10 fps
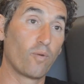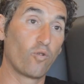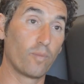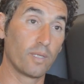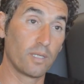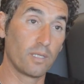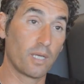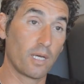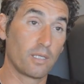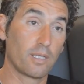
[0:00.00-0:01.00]
improvements these
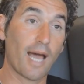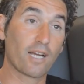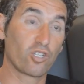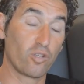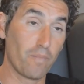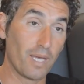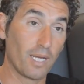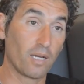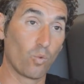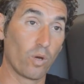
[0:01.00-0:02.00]
days is actually
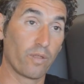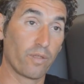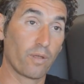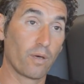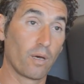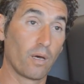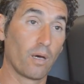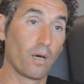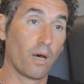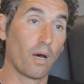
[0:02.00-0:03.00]
meeting with
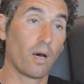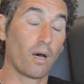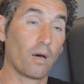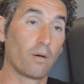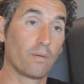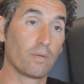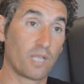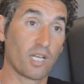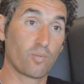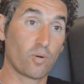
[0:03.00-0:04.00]
a
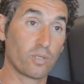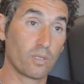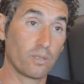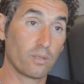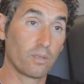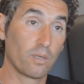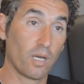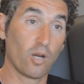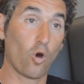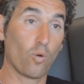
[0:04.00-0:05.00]
salesperson
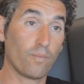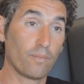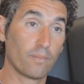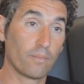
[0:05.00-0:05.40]
in home.